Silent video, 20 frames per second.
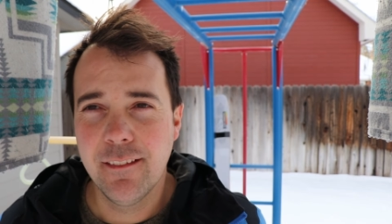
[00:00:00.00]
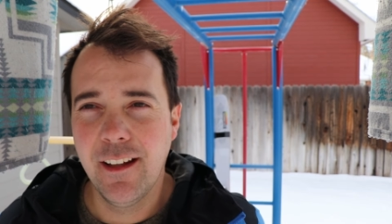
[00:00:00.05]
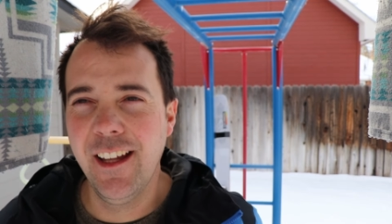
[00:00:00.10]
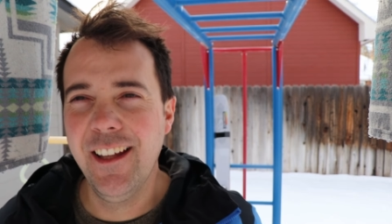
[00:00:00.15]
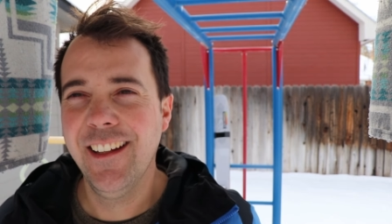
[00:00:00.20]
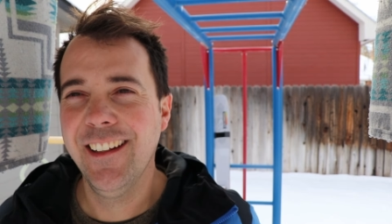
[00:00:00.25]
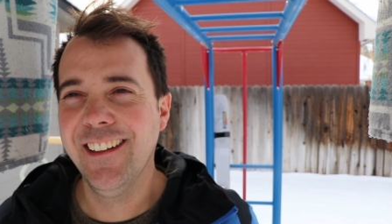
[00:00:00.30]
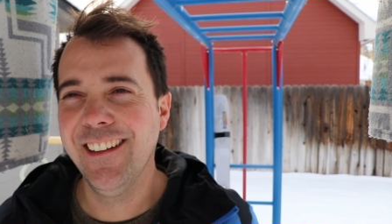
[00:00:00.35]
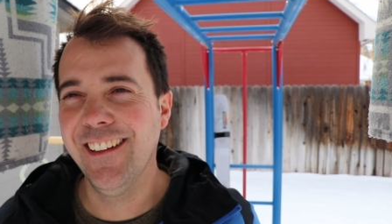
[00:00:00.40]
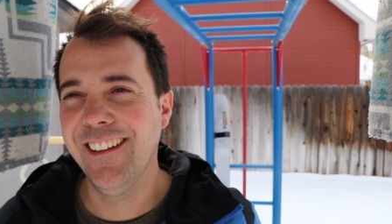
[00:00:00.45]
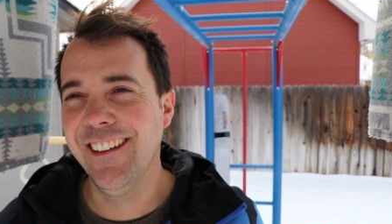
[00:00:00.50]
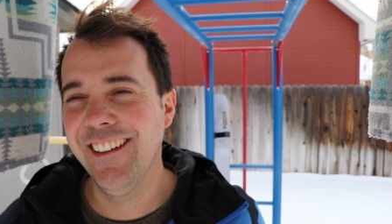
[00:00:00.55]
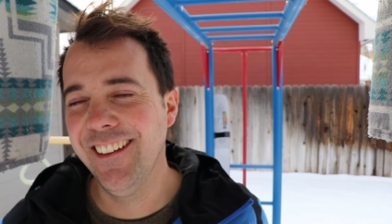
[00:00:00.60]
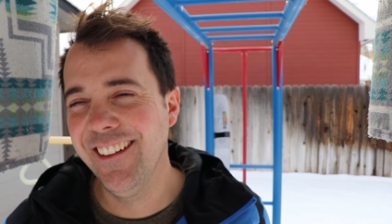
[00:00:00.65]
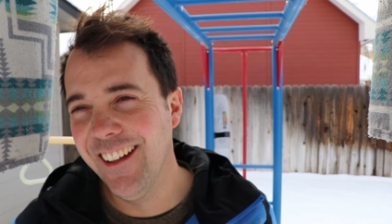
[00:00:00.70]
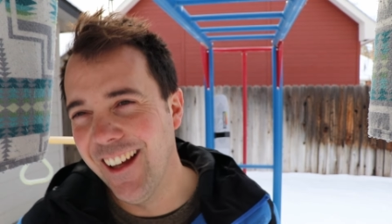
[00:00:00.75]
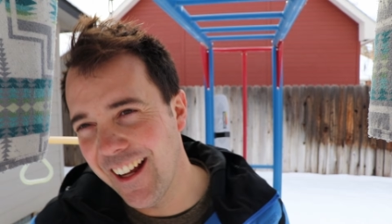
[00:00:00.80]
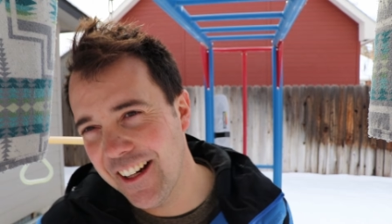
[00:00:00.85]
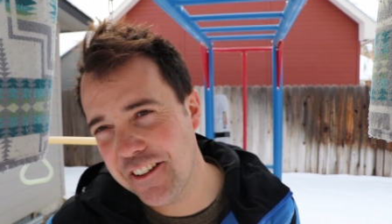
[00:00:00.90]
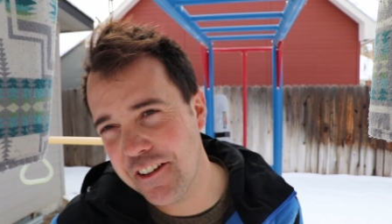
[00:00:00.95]

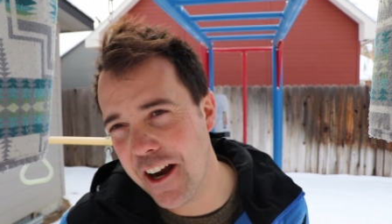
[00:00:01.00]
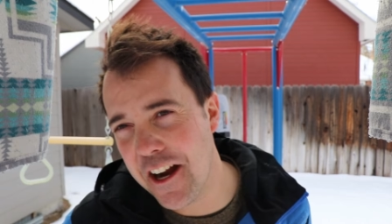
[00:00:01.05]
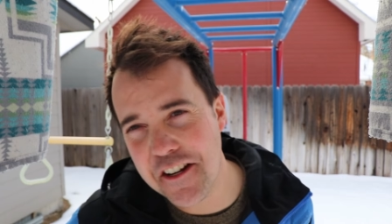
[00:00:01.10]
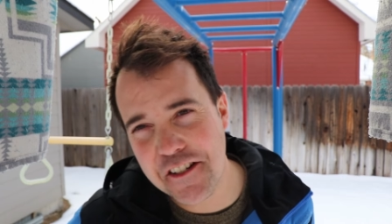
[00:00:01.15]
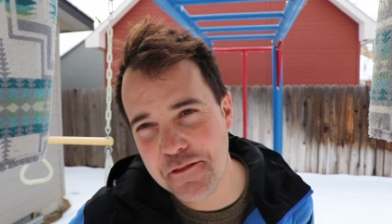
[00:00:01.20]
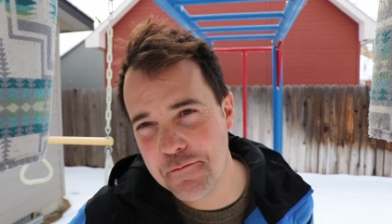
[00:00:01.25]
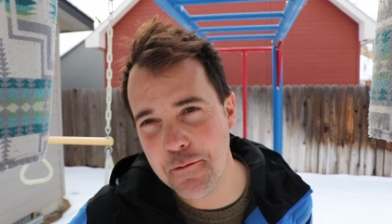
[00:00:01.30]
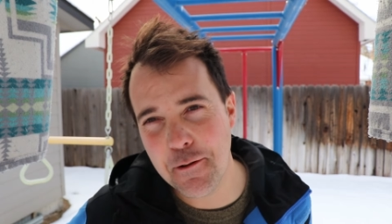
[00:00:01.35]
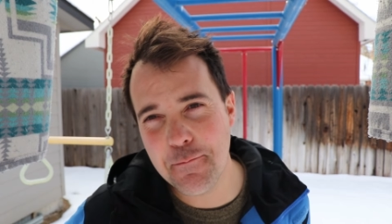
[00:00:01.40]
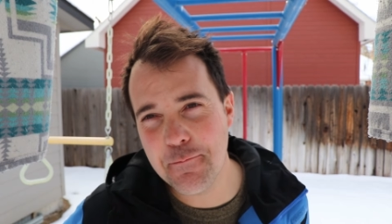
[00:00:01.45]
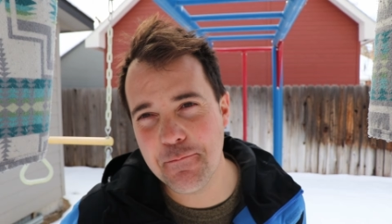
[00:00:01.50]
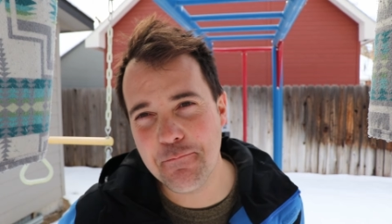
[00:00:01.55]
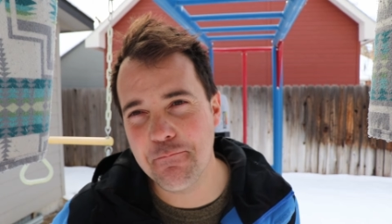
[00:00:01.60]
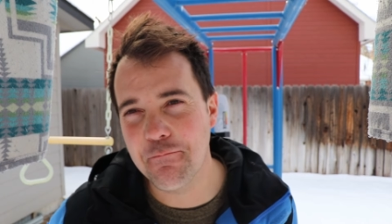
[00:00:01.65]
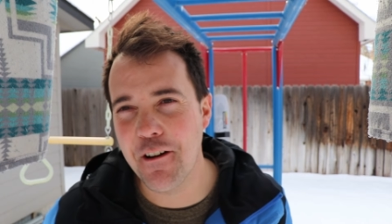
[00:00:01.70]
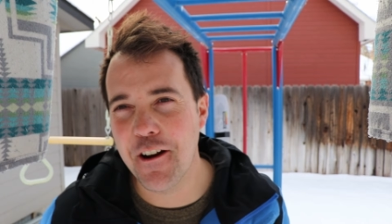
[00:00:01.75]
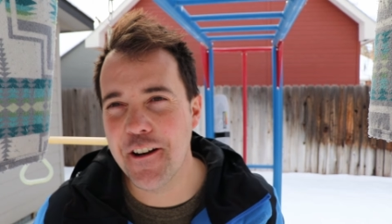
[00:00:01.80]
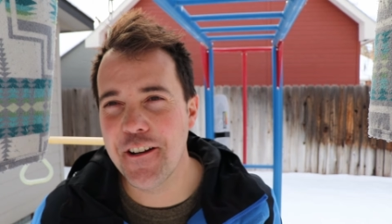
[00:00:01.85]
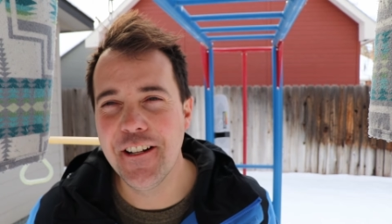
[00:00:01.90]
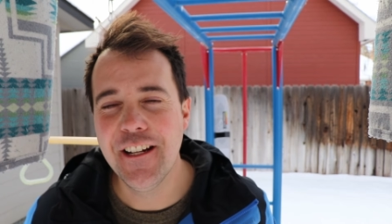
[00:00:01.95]
I crashed one
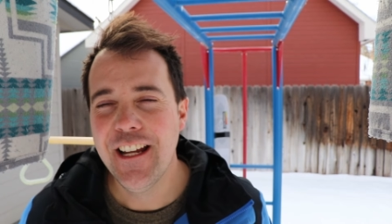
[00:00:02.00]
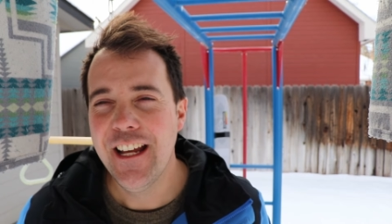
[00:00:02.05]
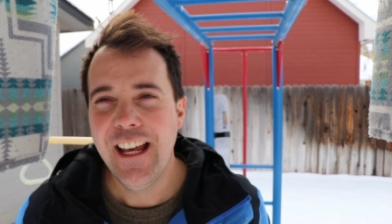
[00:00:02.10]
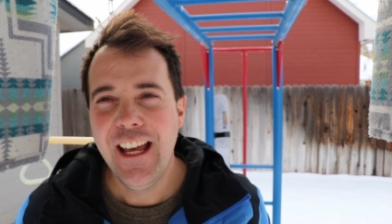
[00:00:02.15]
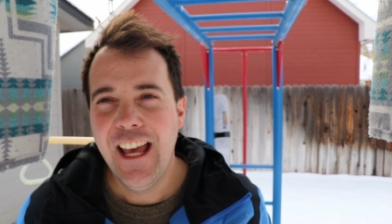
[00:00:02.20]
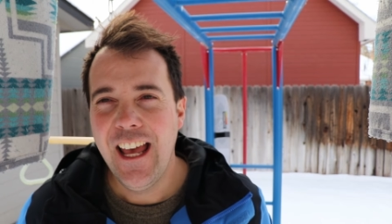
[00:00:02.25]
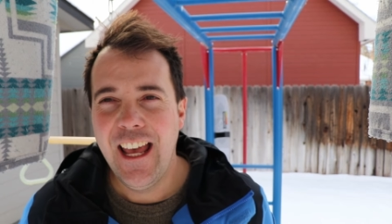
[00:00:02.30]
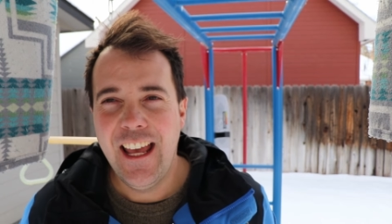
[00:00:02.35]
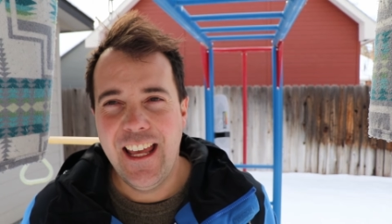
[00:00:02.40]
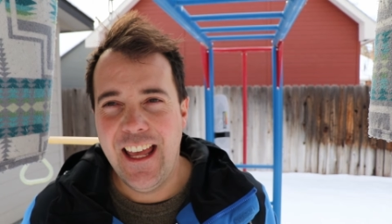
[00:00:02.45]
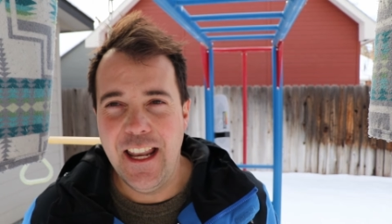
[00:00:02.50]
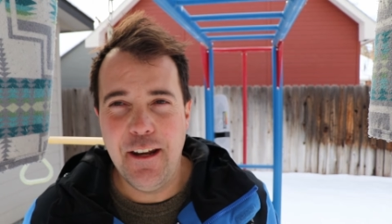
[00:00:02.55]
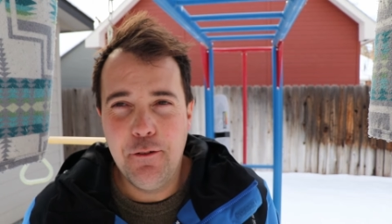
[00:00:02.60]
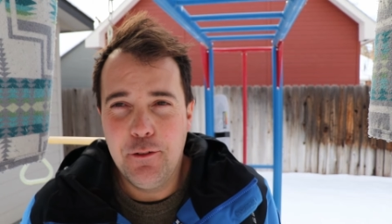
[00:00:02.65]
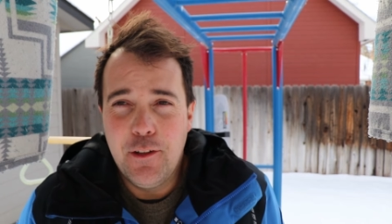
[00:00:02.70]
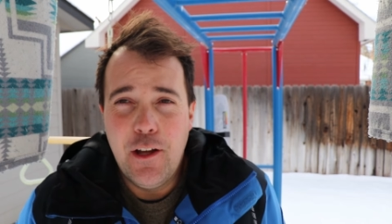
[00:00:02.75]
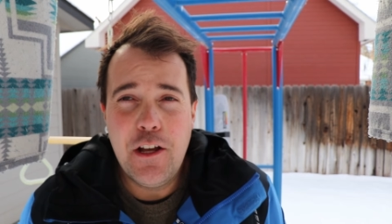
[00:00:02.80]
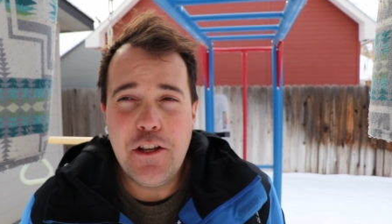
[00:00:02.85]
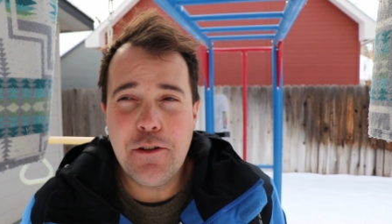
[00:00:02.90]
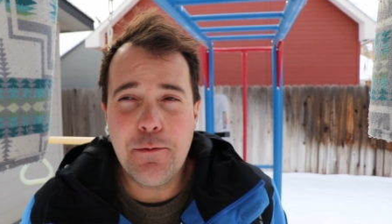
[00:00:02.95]
run and it
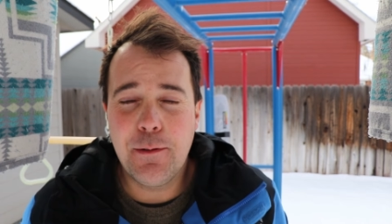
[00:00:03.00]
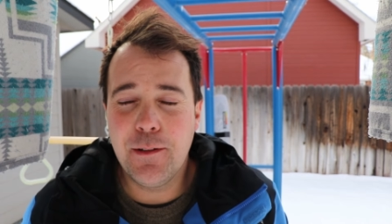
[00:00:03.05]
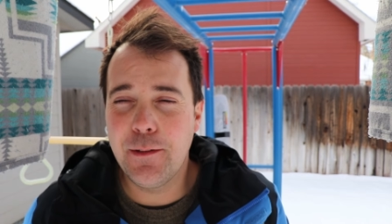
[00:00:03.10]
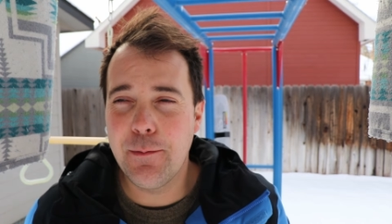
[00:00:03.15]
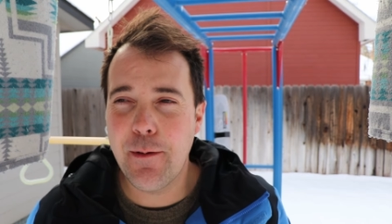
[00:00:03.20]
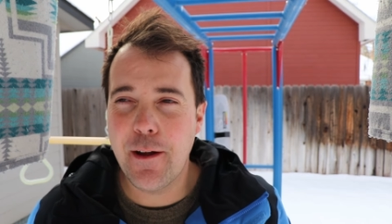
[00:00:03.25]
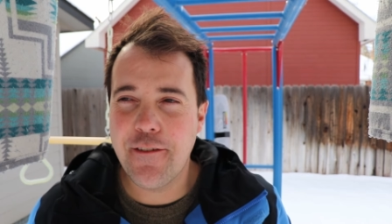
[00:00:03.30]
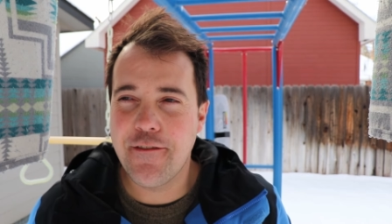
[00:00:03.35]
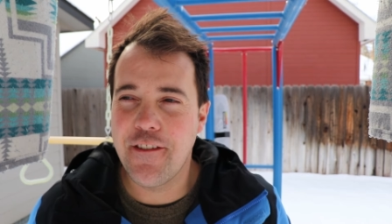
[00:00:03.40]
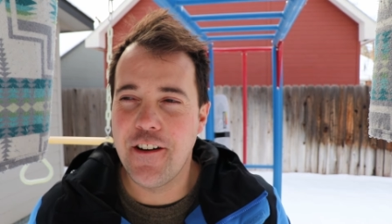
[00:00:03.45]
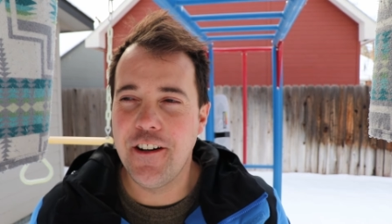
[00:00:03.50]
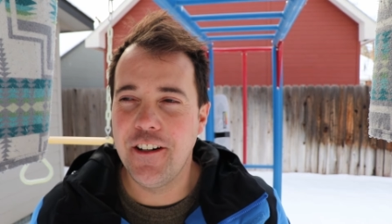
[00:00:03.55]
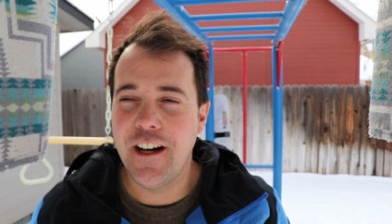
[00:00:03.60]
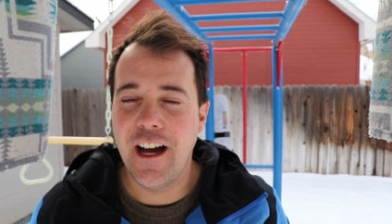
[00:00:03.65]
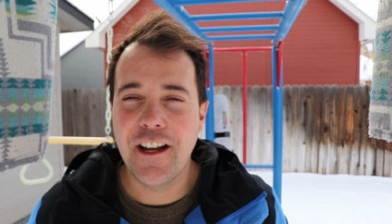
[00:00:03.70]
was 100% my fault.